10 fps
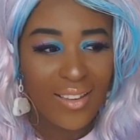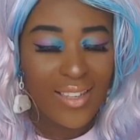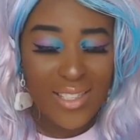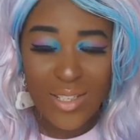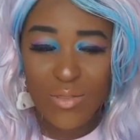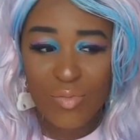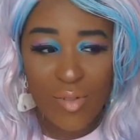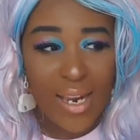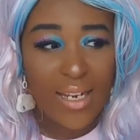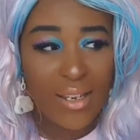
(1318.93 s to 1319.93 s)
This is
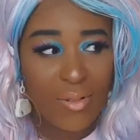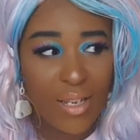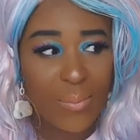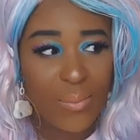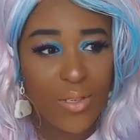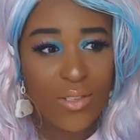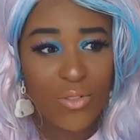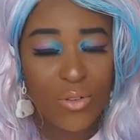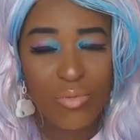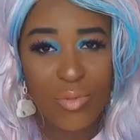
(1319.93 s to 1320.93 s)
really, really
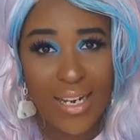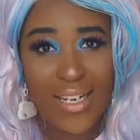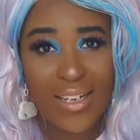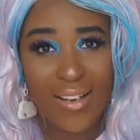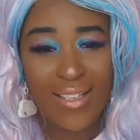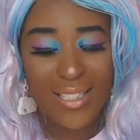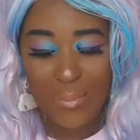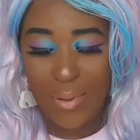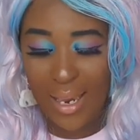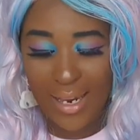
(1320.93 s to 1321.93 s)
beautiful. Really
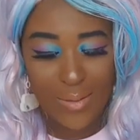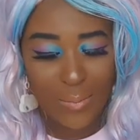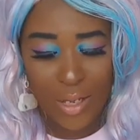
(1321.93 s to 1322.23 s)
nicely made.